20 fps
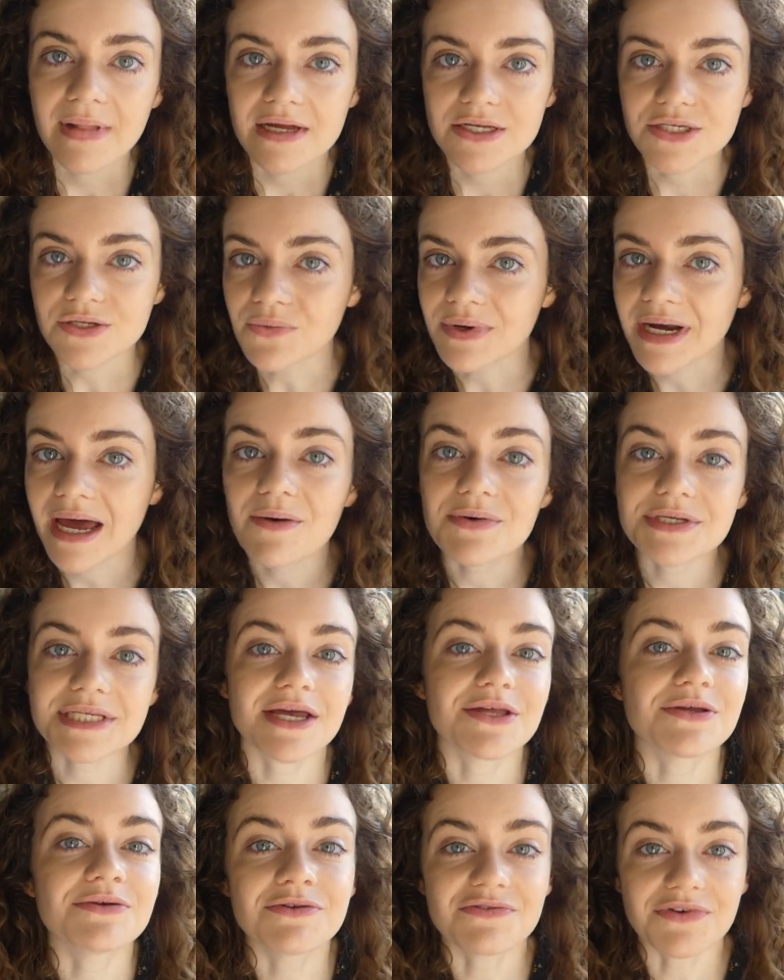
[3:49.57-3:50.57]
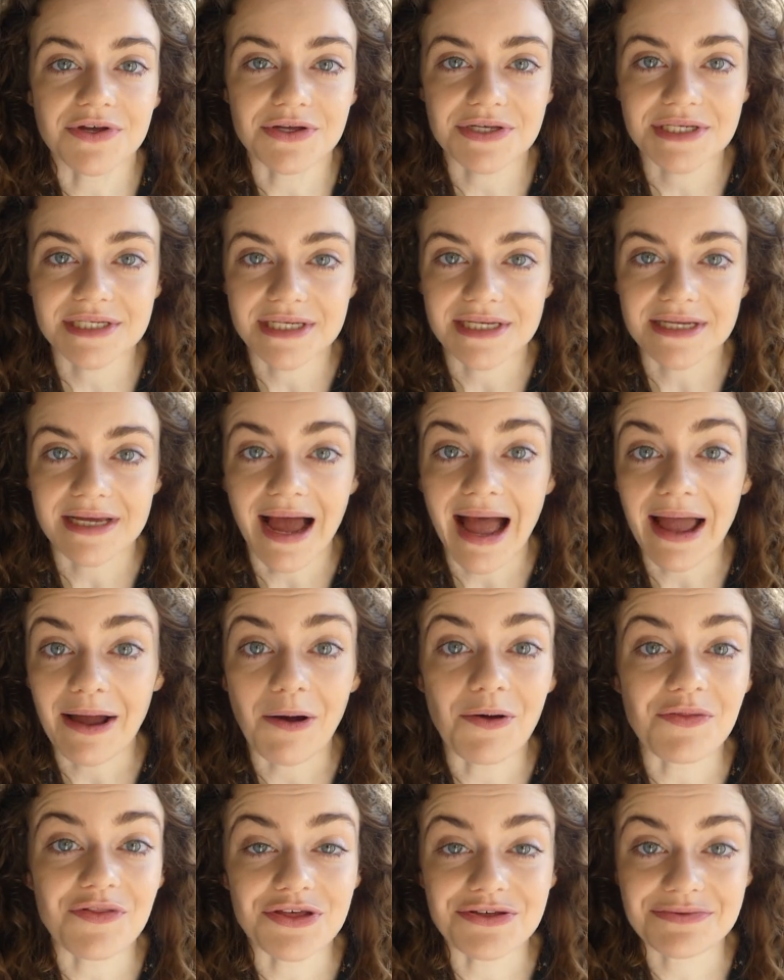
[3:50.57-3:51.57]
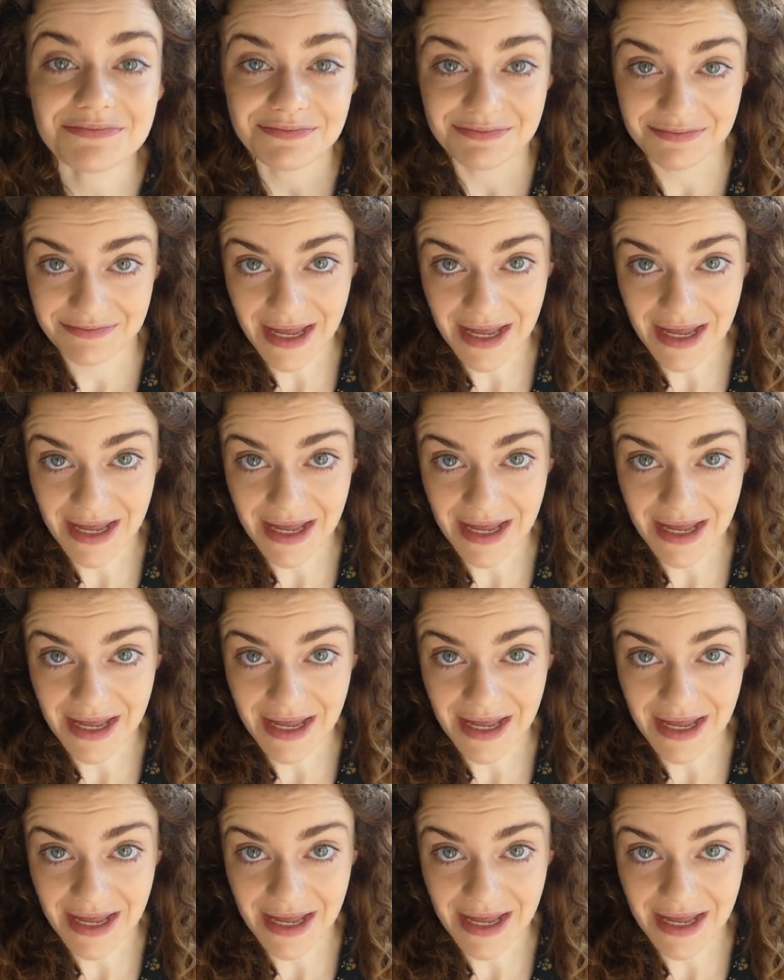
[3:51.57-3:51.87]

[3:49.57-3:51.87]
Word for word: So when I was at university, I got the